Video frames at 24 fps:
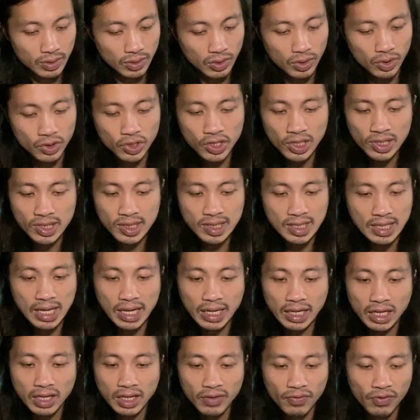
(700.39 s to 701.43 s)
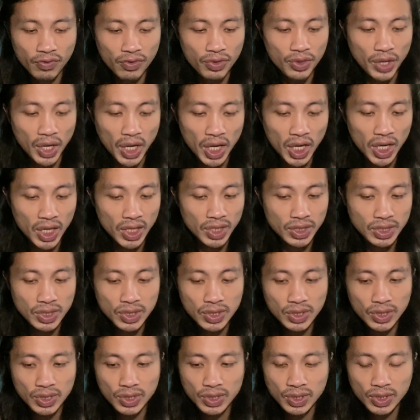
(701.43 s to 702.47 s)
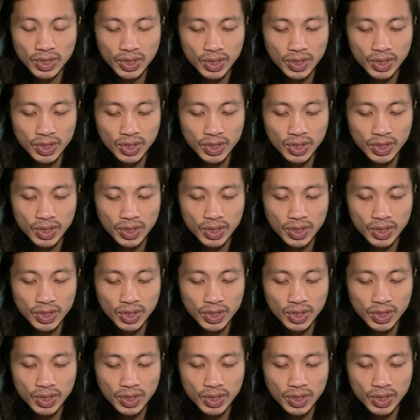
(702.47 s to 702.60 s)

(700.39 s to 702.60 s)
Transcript: or just negative thoughts.